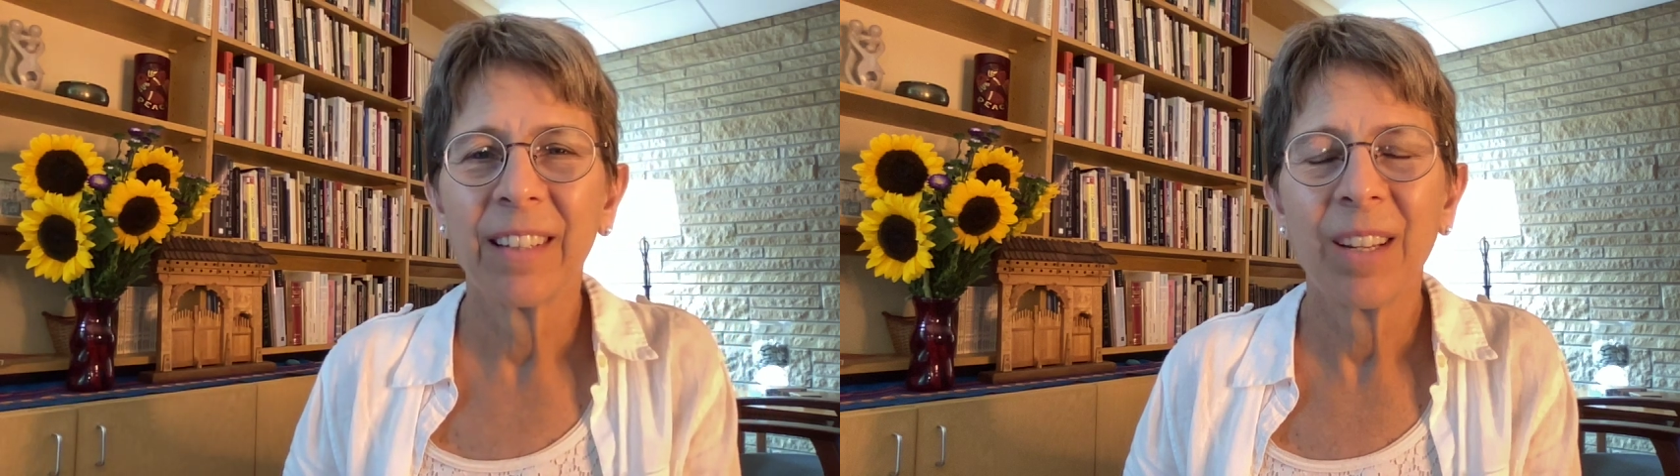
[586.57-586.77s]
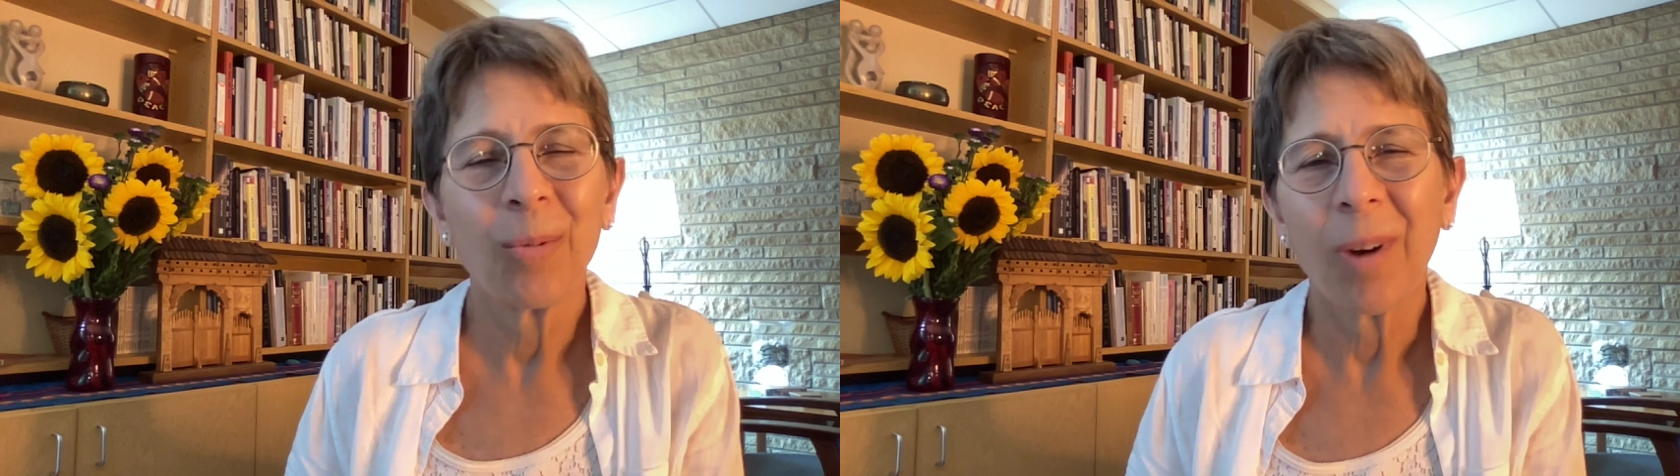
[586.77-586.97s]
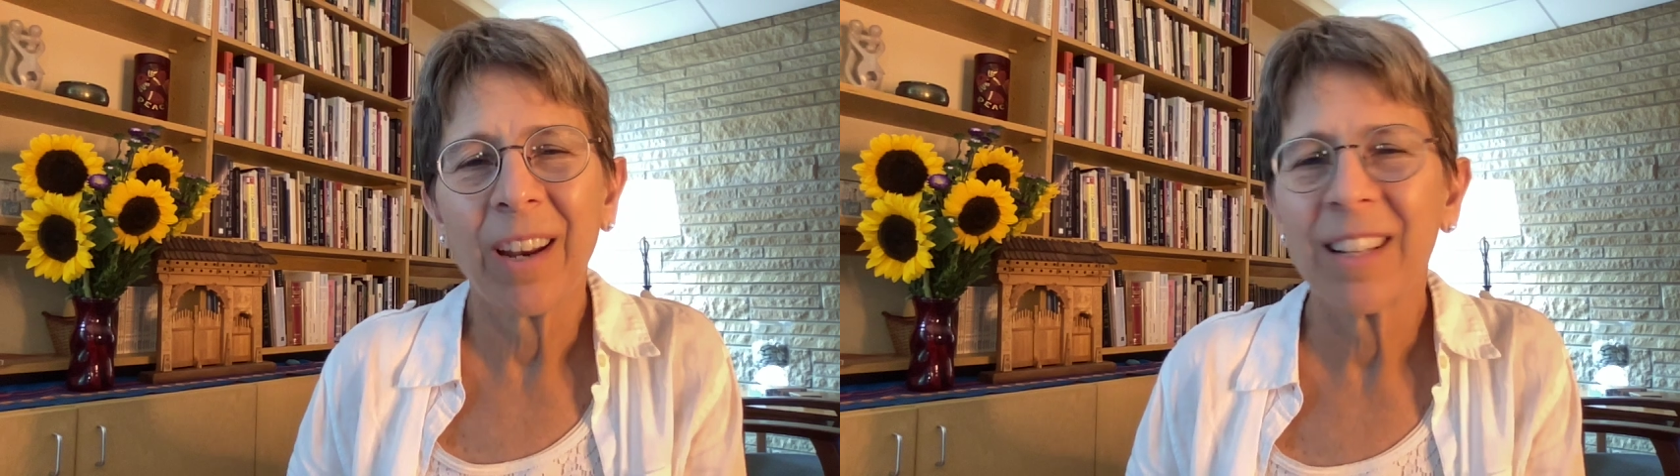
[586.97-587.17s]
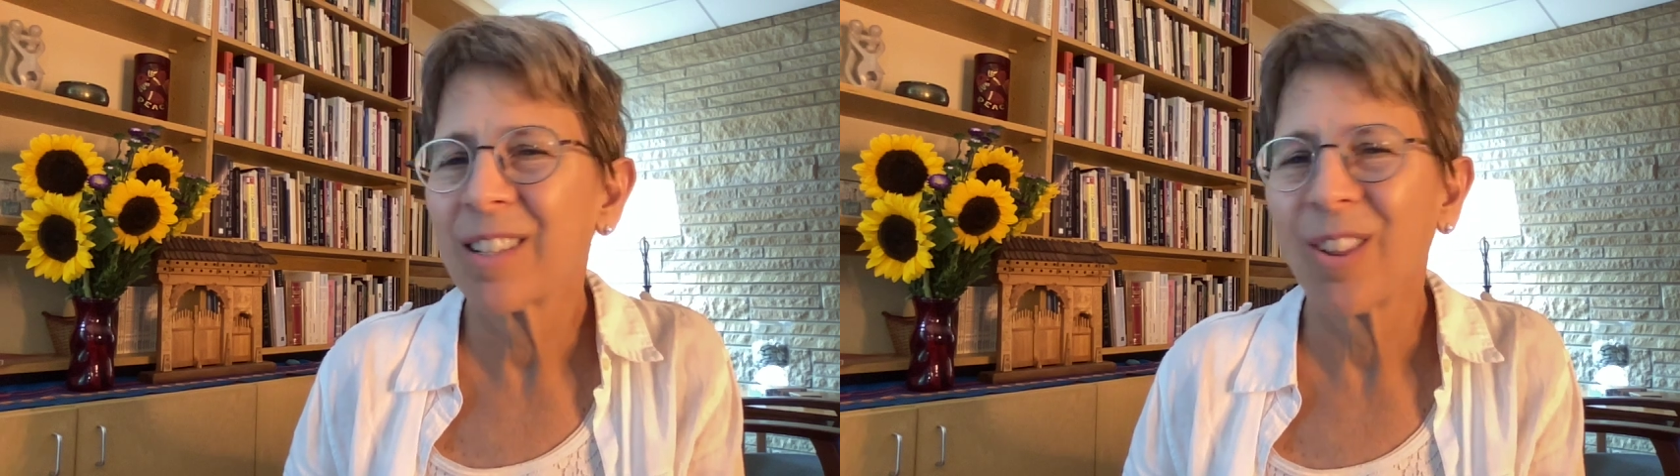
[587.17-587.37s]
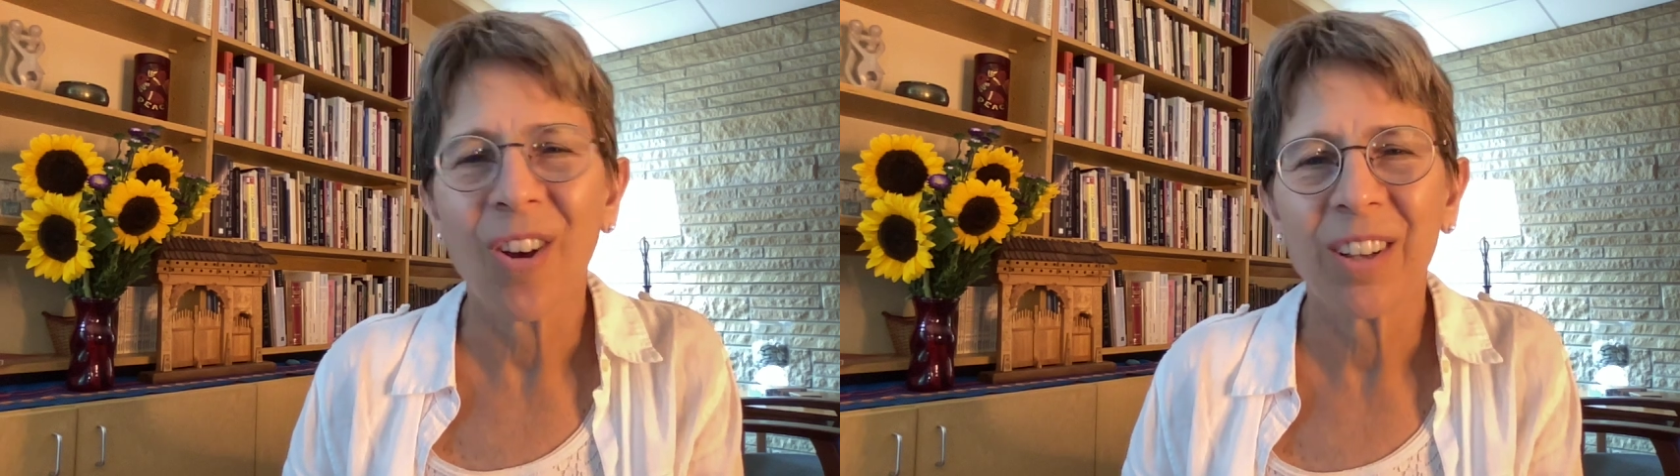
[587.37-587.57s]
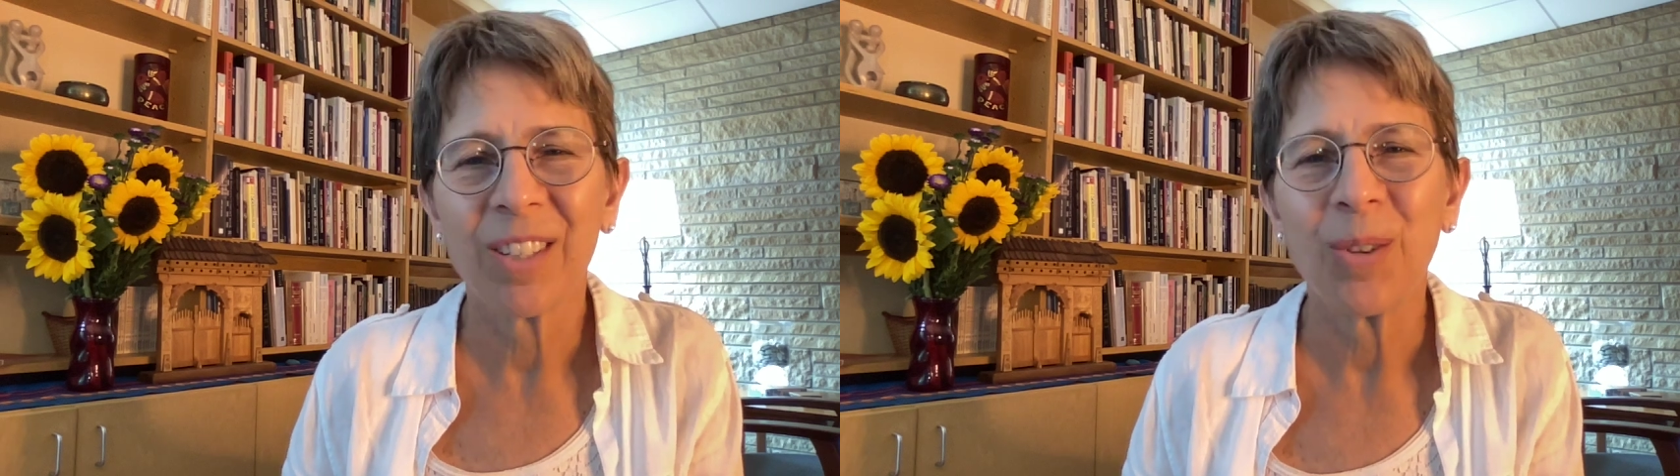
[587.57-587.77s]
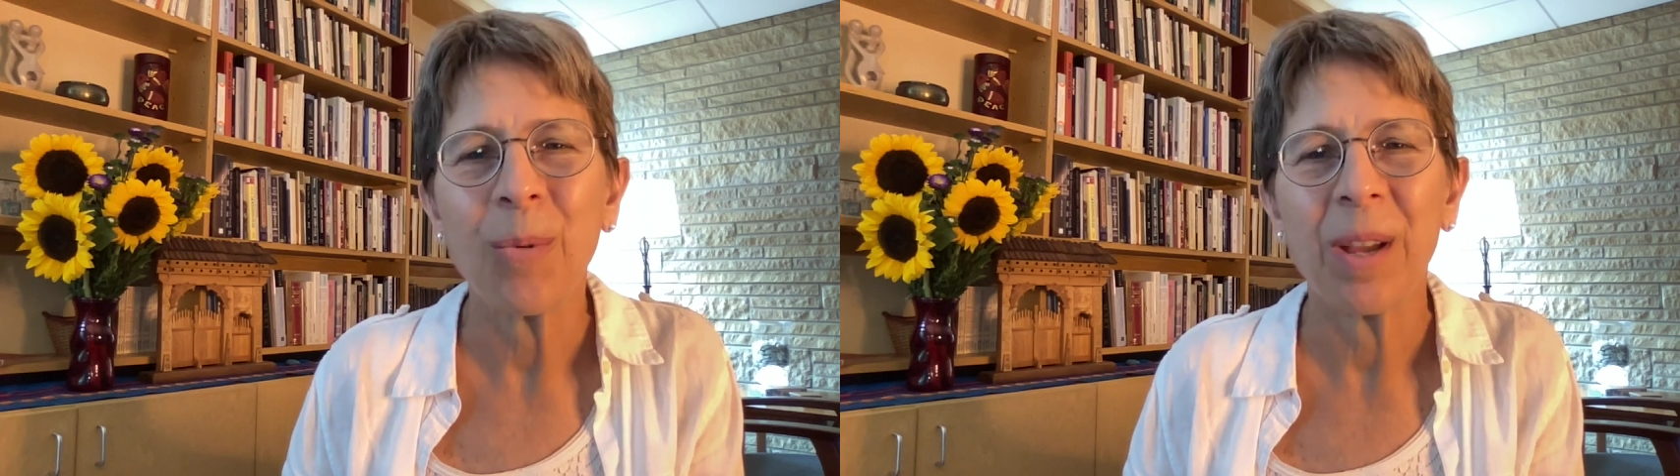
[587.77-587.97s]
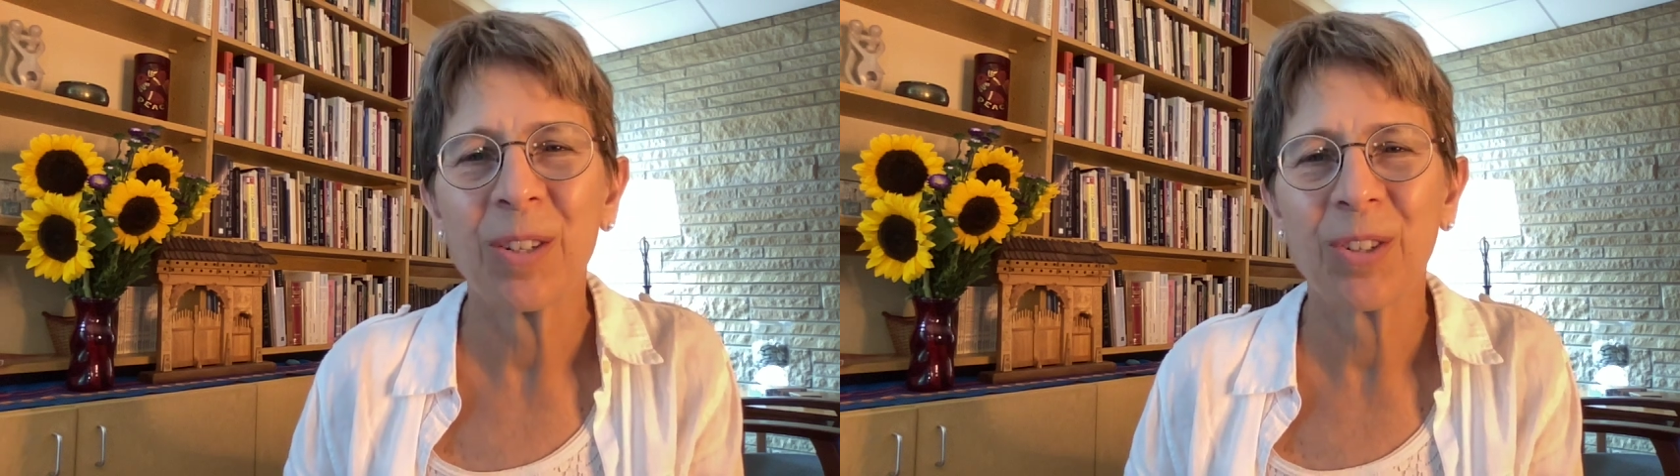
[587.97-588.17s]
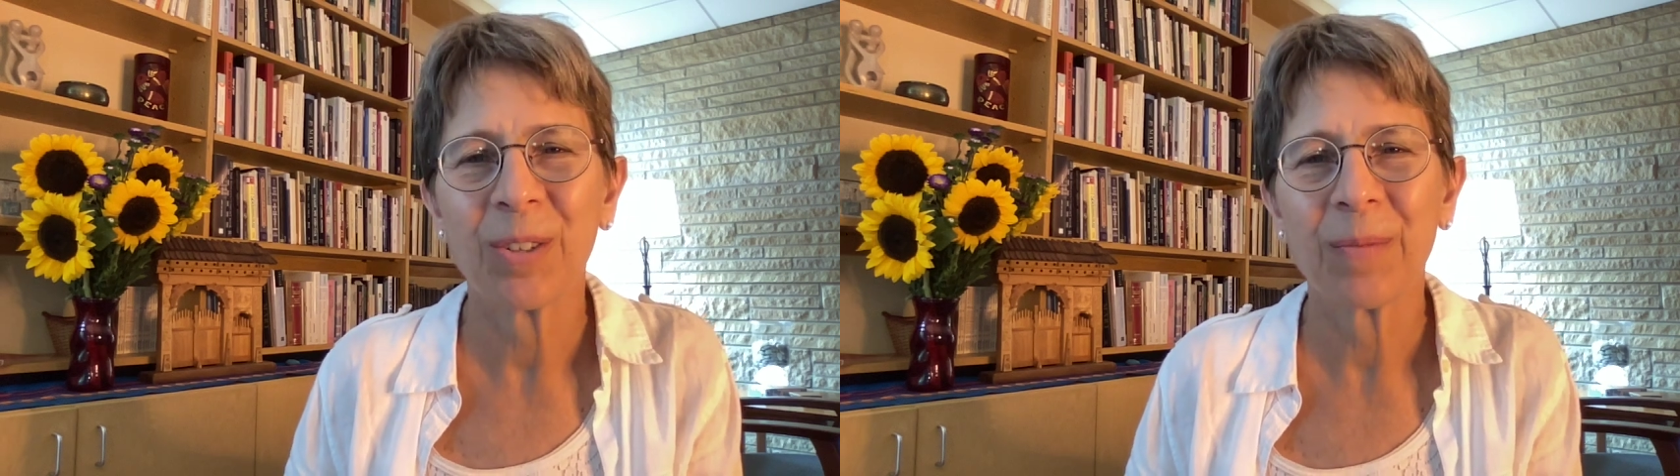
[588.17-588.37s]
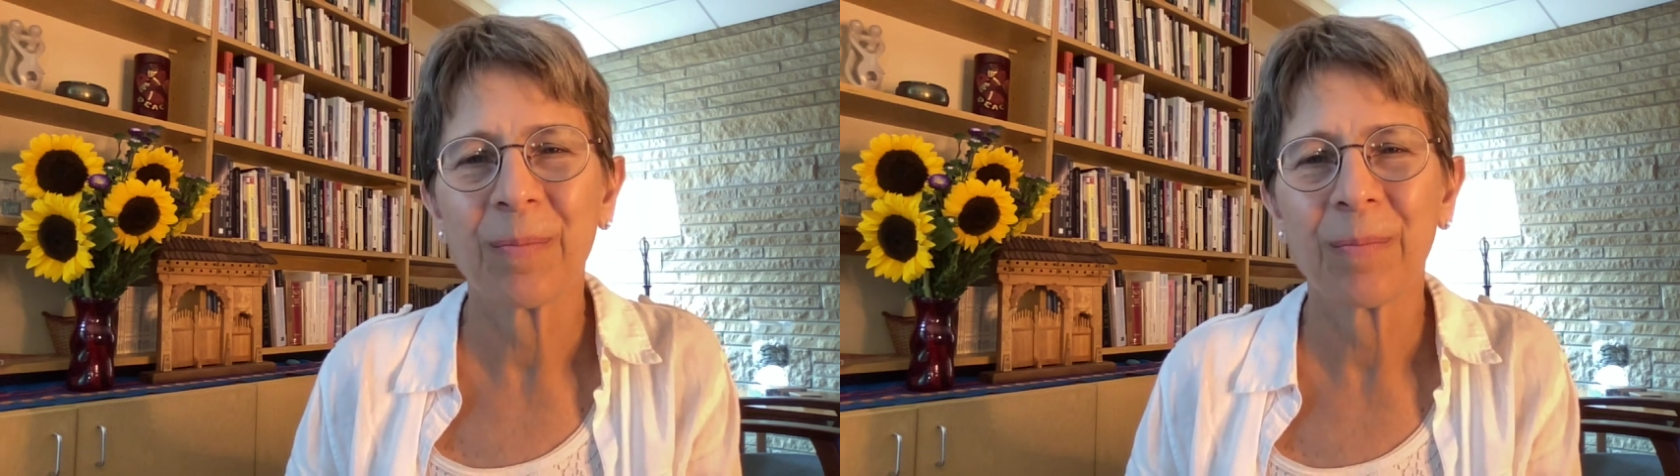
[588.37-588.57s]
and write as long as you wish.